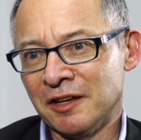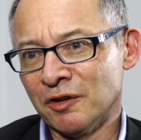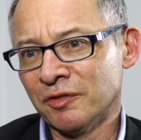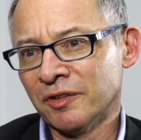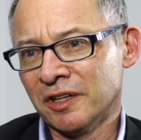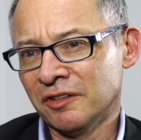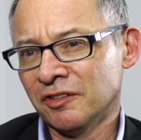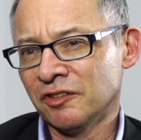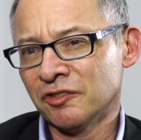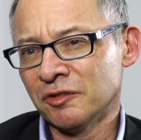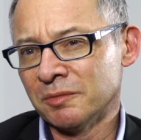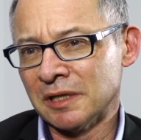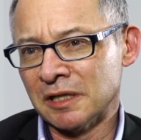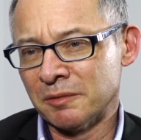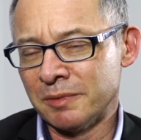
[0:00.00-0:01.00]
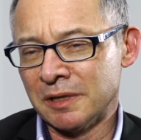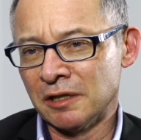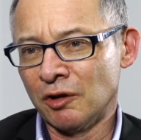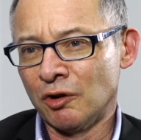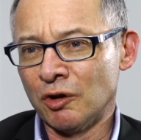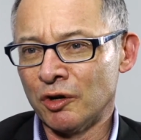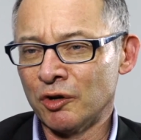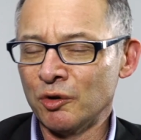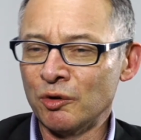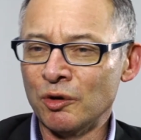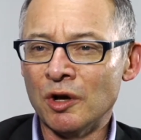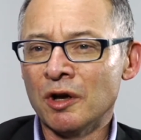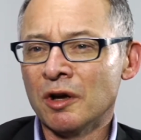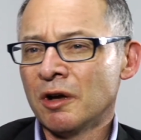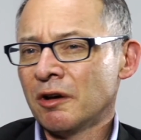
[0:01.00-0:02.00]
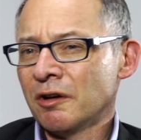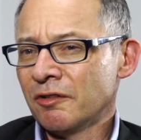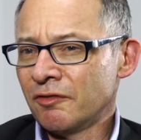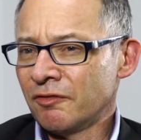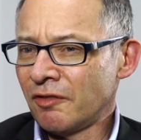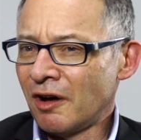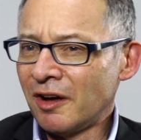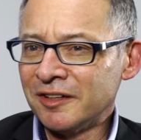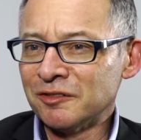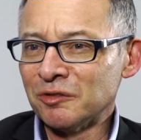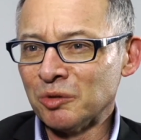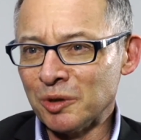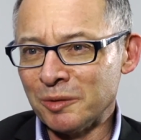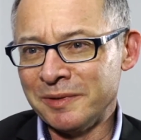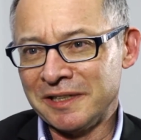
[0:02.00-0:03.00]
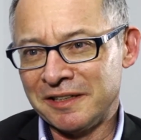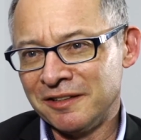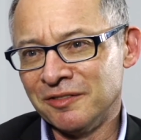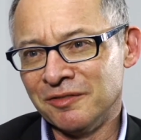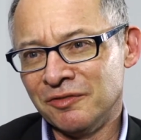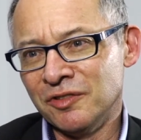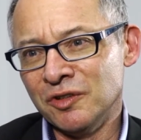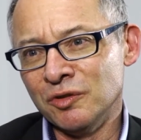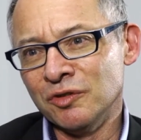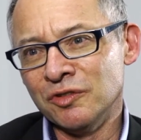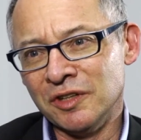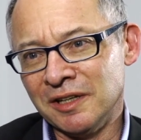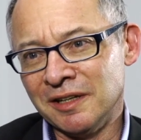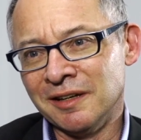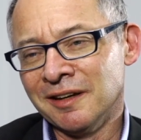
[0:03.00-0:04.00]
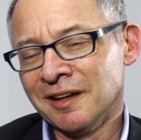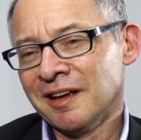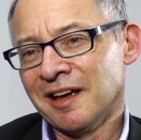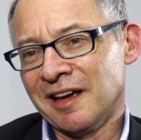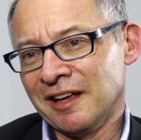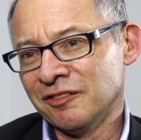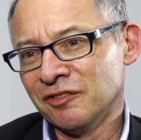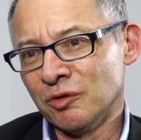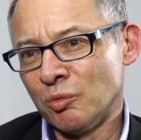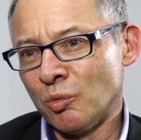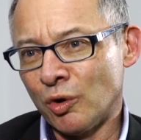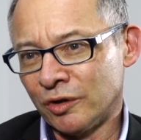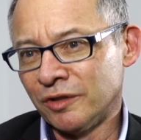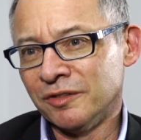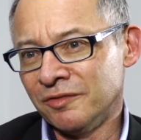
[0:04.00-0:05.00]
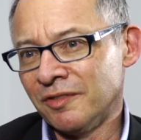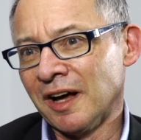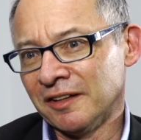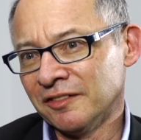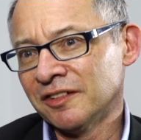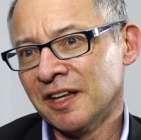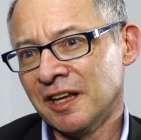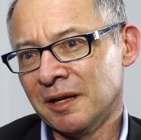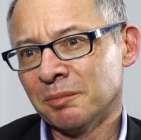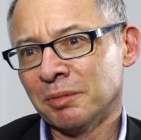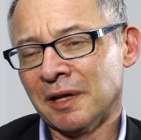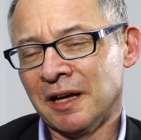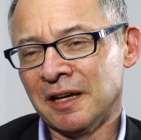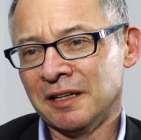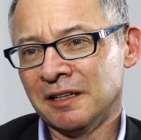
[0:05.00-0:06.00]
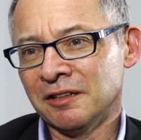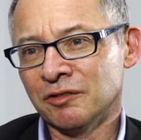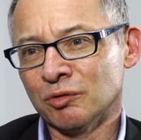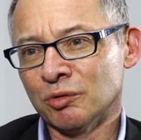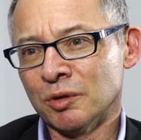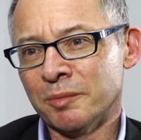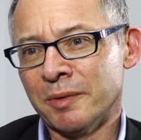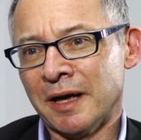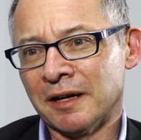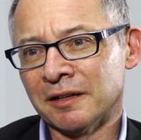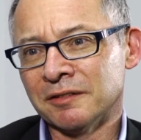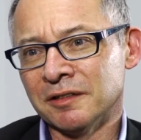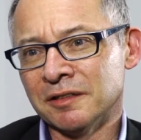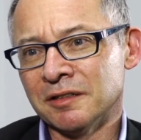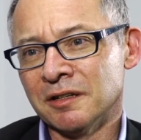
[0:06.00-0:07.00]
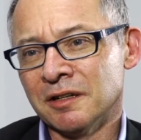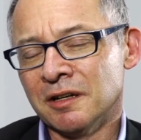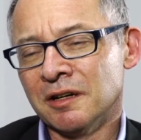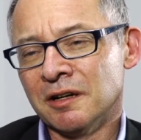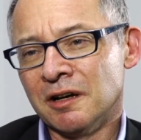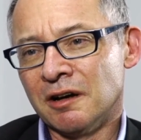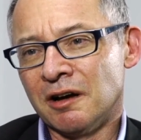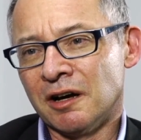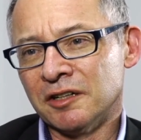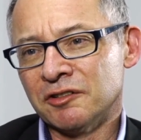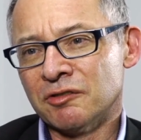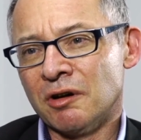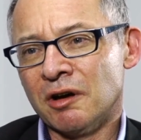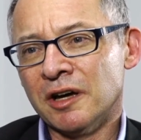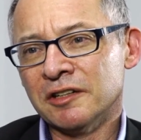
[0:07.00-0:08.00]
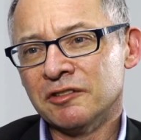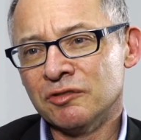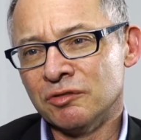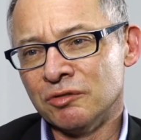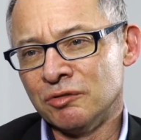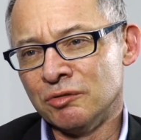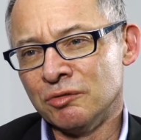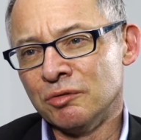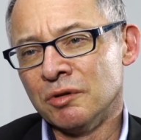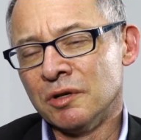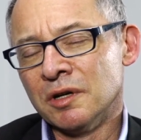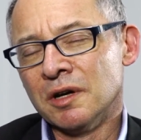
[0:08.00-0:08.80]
healthcare system a little bit longer who find it all a bit confusing as to what advanced care planning is all about. And I try to